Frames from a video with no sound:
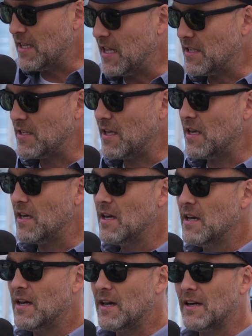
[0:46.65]
That's the
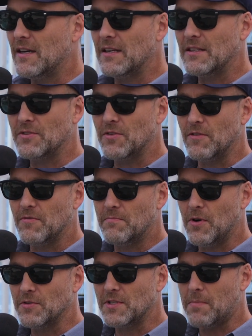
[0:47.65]
uh, sort of
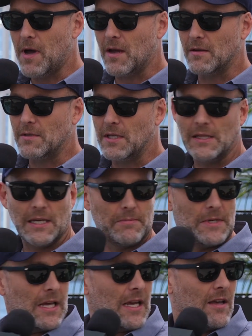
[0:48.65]

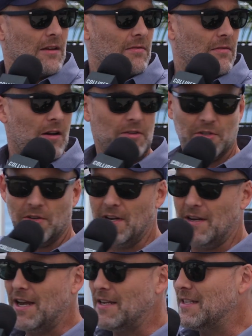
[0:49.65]
post-apocalyptic
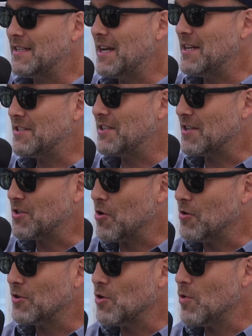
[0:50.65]
alternate nineteen ninety-six
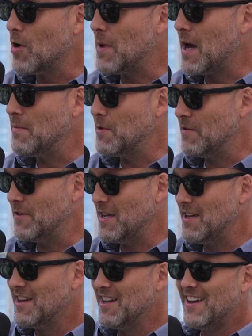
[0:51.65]
girl and her robot oh,
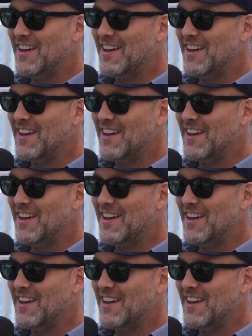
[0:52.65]
movie. Yeah.